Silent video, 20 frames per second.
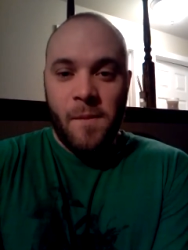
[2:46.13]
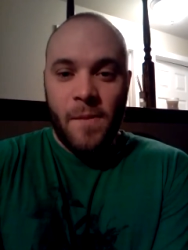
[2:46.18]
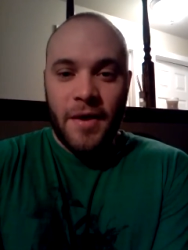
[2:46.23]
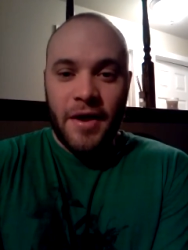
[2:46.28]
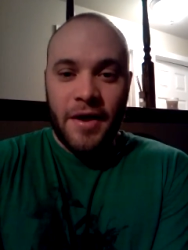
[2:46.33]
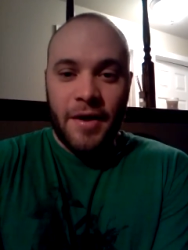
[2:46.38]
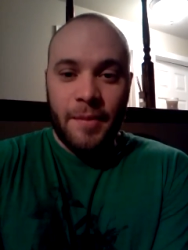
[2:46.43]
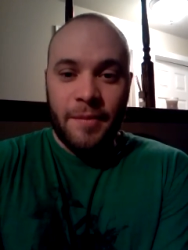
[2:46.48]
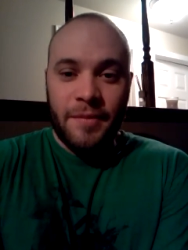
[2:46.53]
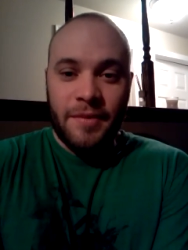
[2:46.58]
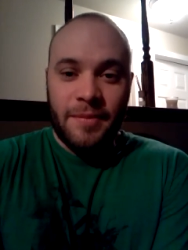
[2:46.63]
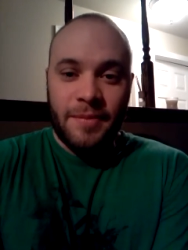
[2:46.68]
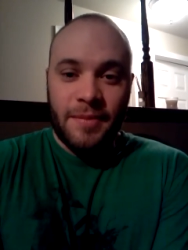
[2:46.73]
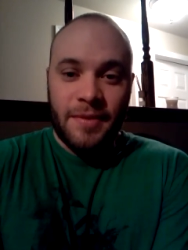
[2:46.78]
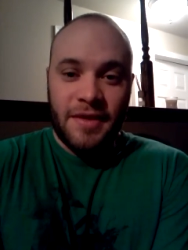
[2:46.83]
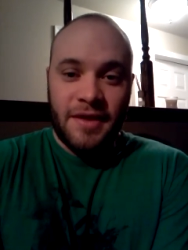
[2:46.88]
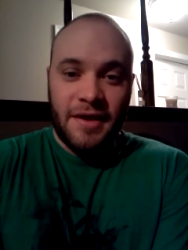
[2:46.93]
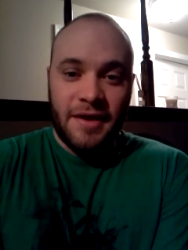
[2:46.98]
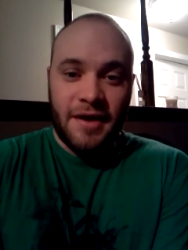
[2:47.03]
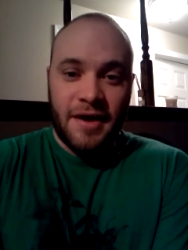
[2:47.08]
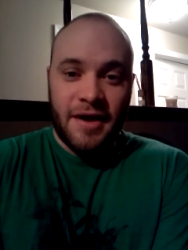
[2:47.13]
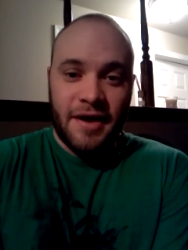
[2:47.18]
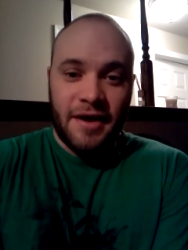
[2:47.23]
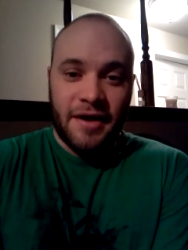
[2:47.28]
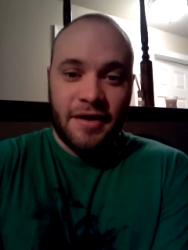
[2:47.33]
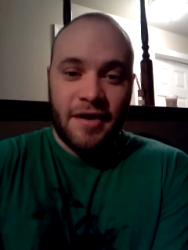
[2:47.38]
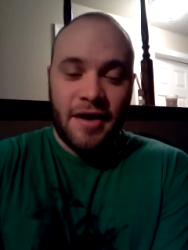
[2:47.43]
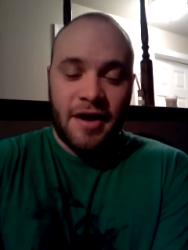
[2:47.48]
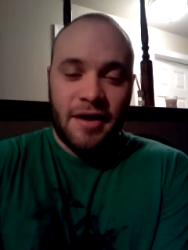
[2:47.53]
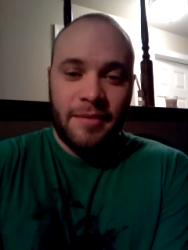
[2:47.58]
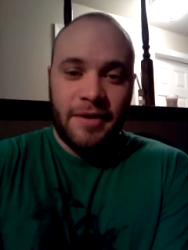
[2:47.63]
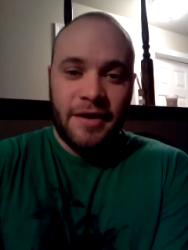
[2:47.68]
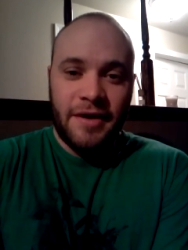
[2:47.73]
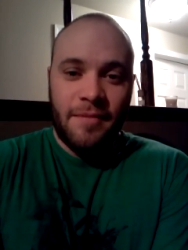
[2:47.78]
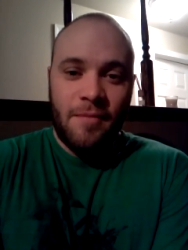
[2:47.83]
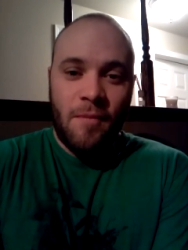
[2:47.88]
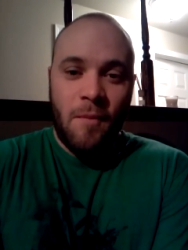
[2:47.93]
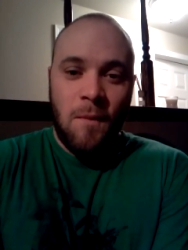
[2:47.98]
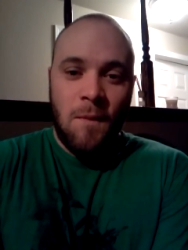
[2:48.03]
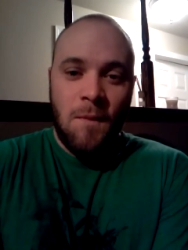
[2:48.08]
Um, the uh,
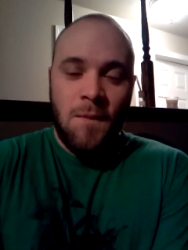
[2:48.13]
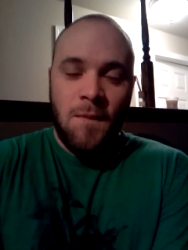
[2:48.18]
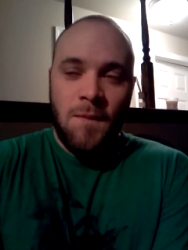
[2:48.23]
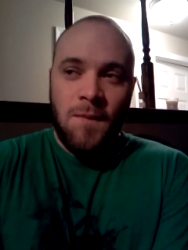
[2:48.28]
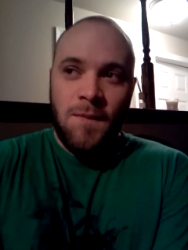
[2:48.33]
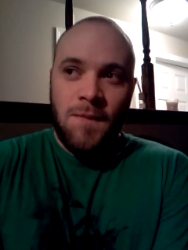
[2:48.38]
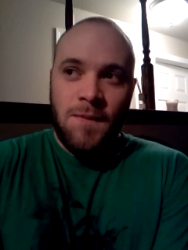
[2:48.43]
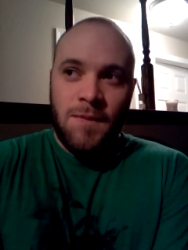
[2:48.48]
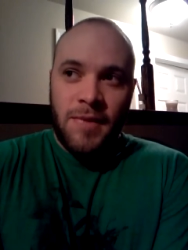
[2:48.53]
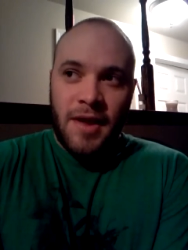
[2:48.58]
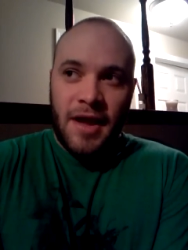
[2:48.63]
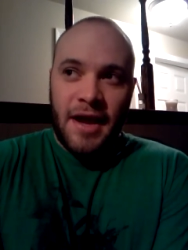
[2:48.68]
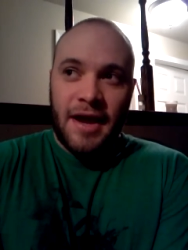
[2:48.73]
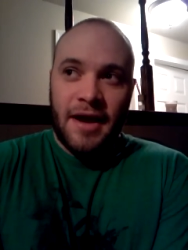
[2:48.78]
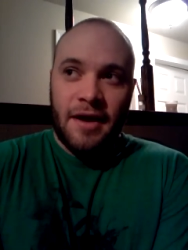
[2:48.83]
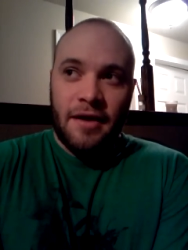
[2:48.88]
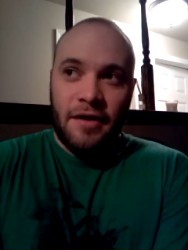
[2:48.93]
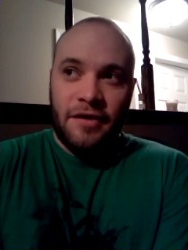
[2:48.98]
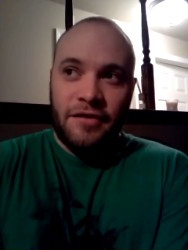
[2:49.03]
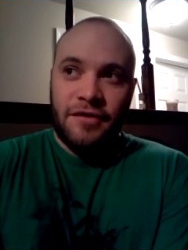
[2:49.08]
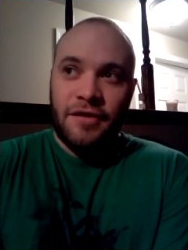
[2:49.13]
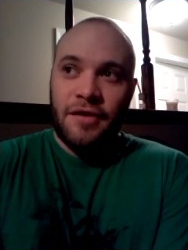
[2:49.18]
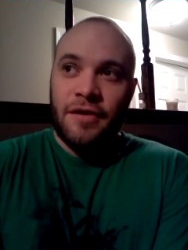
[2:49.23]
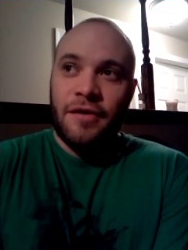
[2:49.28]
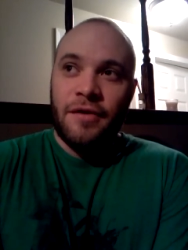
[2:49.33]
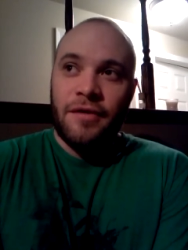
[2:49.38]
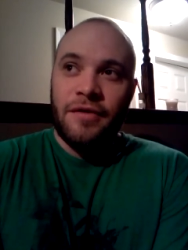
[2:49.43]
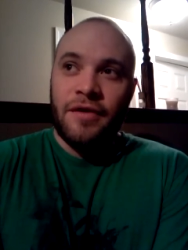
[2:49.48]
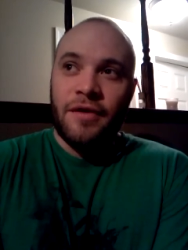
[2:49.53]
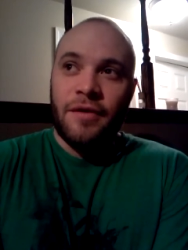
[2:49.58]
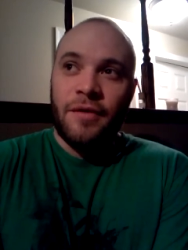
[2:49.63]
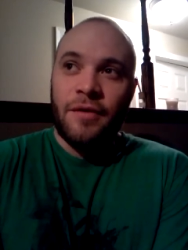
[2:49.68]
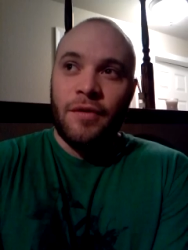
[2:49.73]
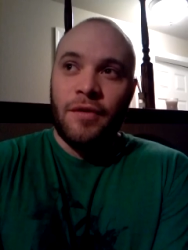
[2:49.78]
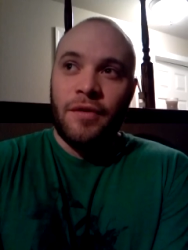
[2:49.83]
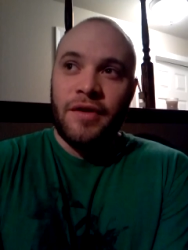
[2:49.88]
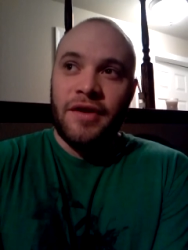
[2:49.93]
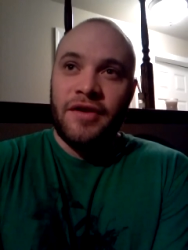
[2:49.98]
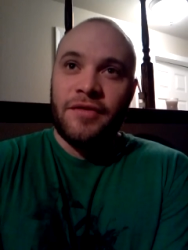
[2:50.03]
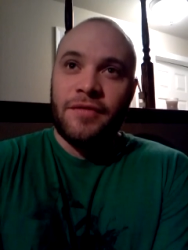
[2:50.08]
economy, and also the
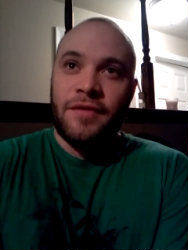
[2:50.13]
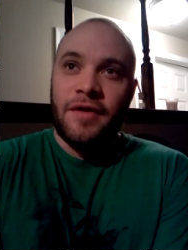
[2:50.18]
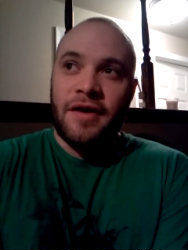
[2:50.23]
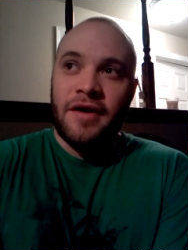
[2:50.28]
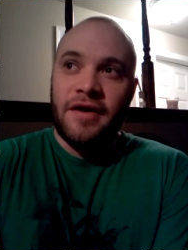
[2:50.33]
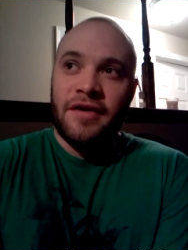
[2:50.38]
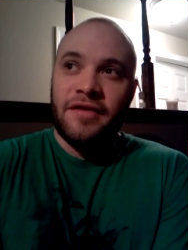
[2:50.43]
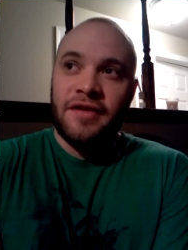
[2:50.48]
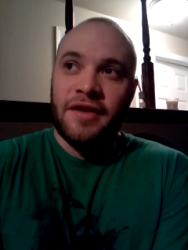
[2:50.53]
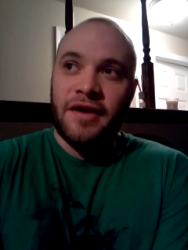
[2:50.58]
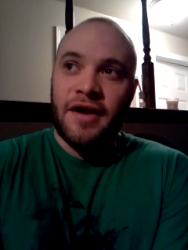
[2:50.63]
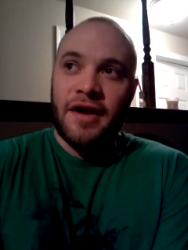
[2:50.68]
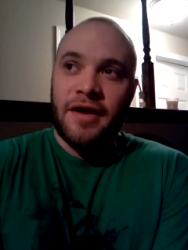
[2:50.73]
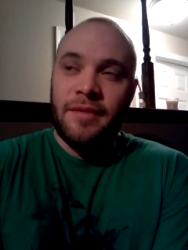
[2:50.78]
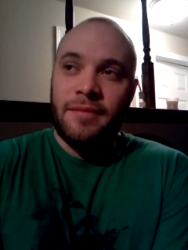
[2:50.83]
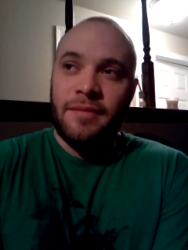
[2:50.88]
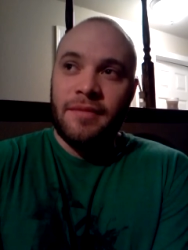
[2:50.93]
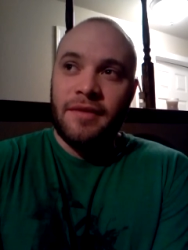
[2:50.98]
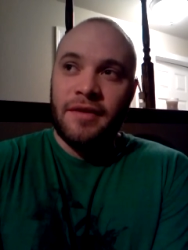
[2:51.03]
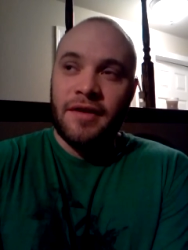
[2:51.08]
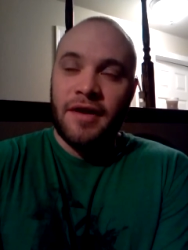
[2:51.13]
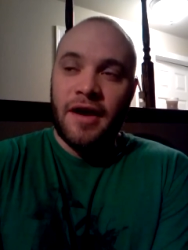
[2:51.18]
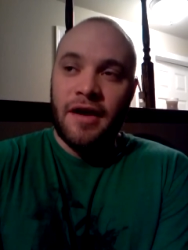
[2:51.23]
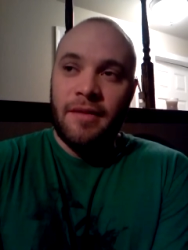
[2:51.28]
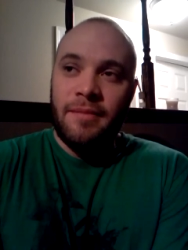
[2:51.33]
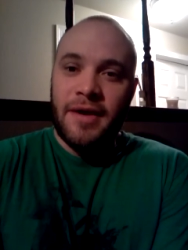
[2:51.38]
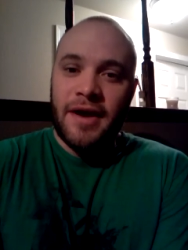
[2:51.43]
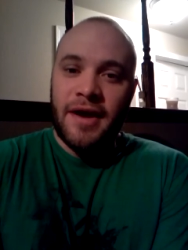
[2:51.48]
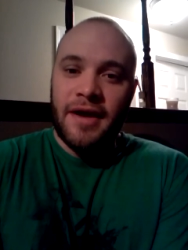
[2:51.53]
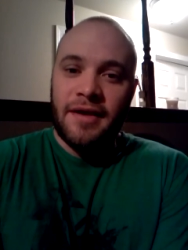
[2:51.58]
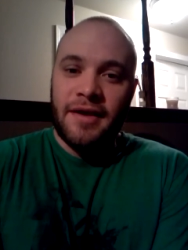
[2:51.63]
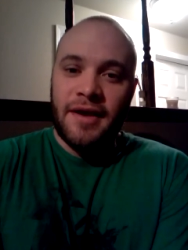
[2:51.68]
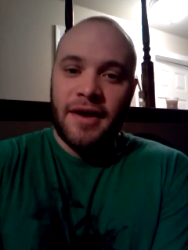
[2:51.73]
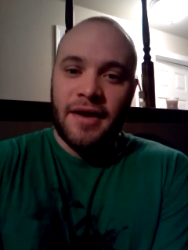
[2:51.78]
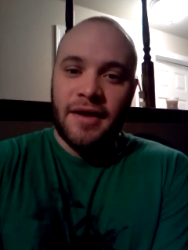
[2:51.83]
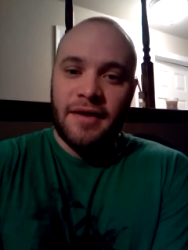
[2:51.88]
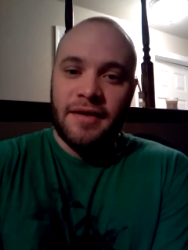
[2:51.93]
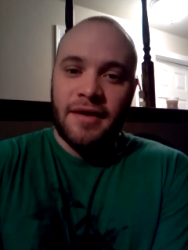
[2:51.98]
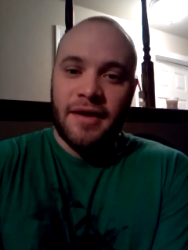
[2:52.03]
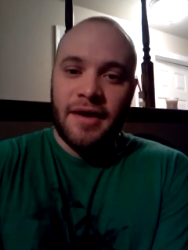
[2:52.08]
whole as far as the gun the gun ban
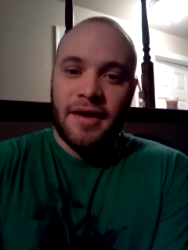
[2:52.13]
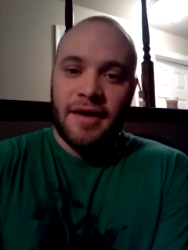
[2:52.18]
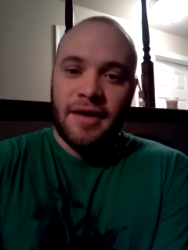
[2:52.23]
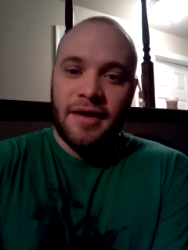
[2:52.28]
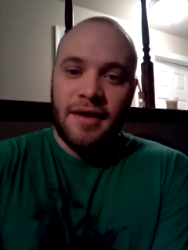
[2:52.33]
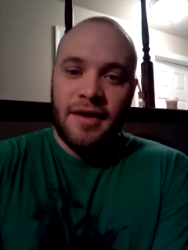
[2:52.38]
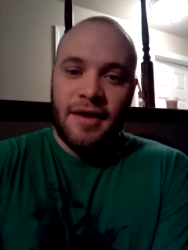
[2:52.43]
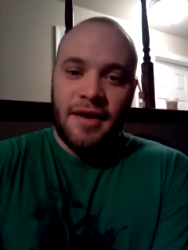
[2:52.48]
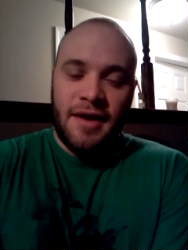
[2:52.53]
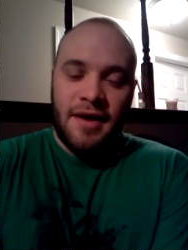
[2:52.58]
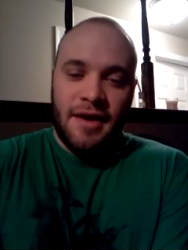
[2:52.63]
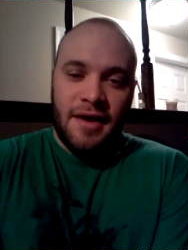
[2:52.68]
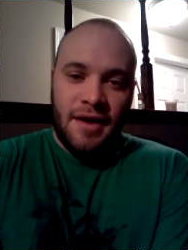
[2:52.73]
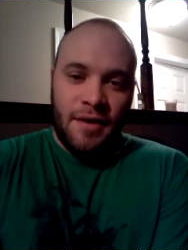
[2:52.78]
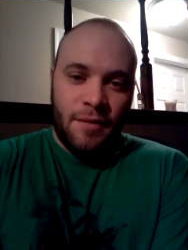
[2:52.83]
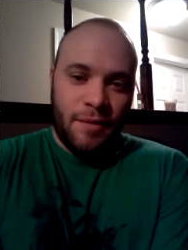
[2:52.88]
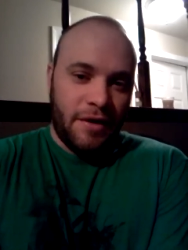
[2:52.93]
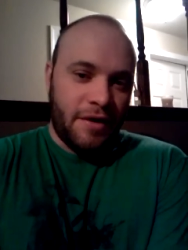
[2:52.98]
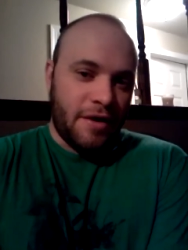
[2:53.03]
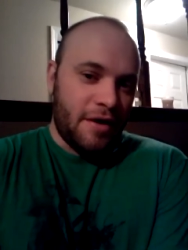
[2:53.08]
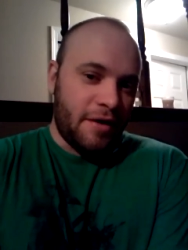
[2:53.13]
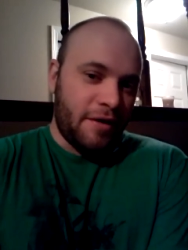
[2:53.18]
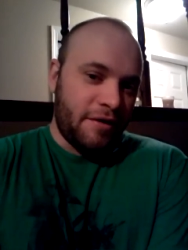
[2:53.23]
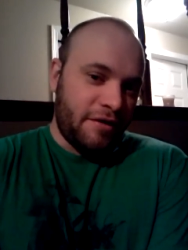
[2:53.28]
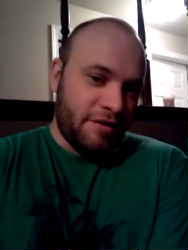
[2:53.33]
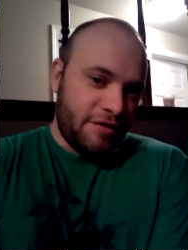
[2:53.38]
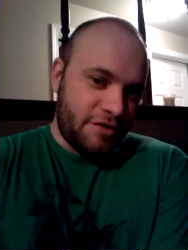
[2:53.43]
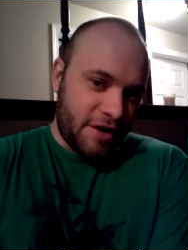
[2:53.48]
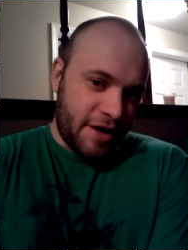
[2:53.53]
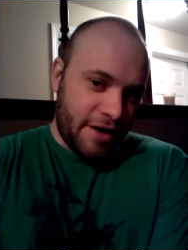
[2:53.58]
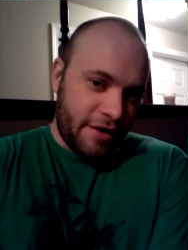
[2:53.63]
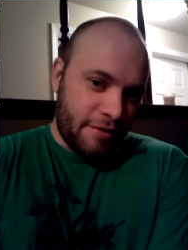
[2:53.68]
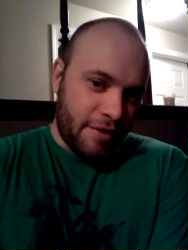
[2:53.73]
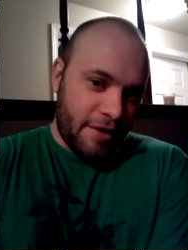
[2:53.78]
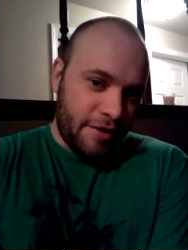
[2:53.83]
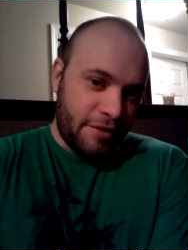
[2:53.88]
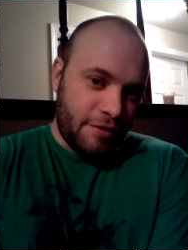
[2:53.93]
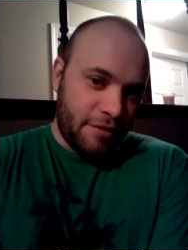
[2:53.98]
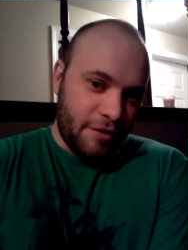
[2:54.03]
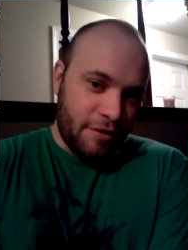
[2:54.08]
and uh, what Congress is trying to
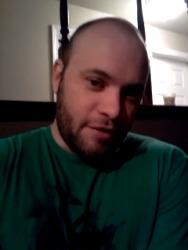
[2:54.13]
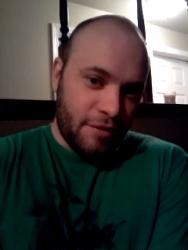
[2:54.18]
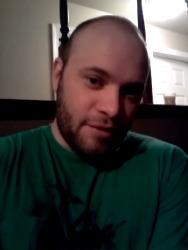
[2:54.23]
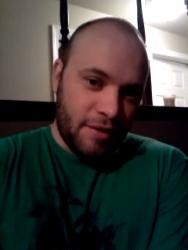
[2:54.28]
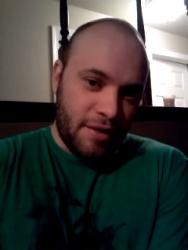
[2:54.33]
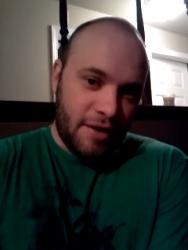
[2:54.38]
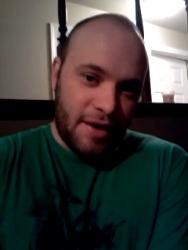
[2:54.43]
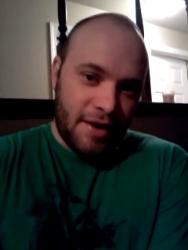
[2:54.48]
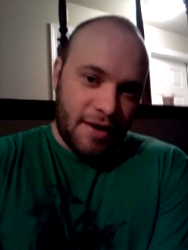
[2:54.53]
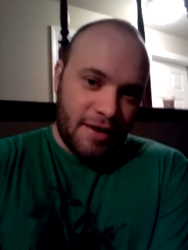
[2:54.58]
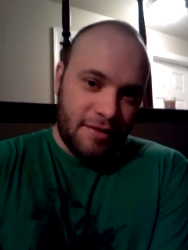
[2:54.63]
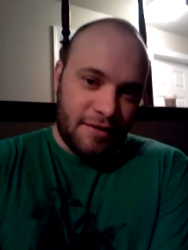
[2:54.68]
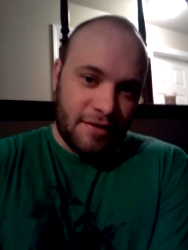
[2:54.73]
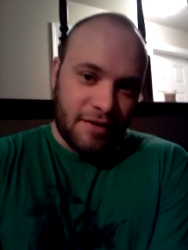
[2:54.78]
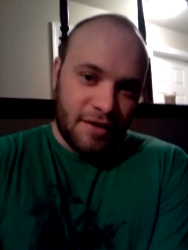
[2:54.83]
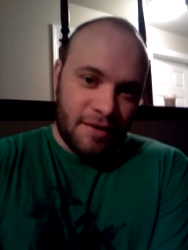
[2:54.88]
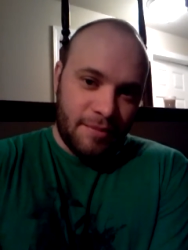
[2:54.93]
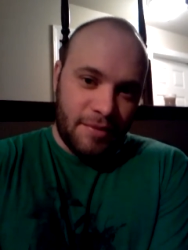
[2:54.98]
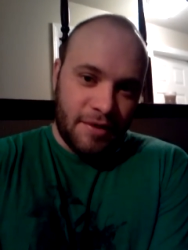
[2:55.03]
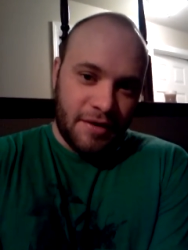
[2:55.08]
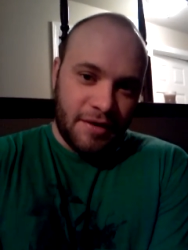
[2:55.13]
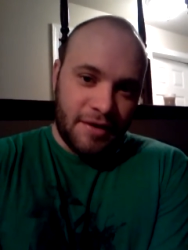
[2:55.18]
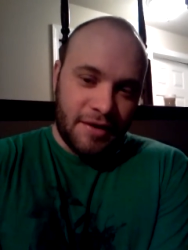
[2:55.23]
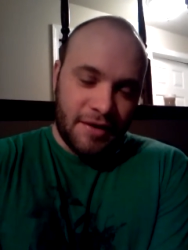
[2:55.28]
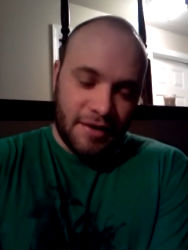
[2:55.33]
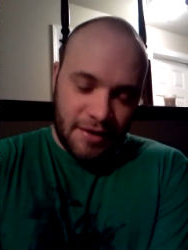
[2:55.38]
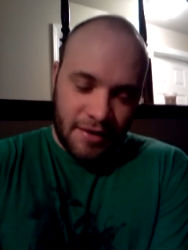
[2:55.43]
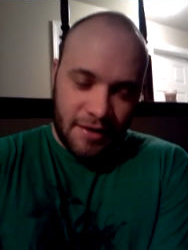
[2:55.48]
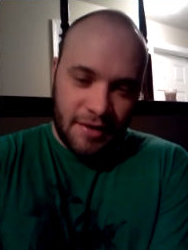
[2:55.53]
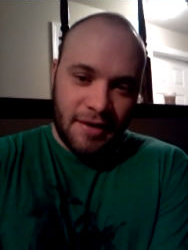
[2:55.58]
run through is going to be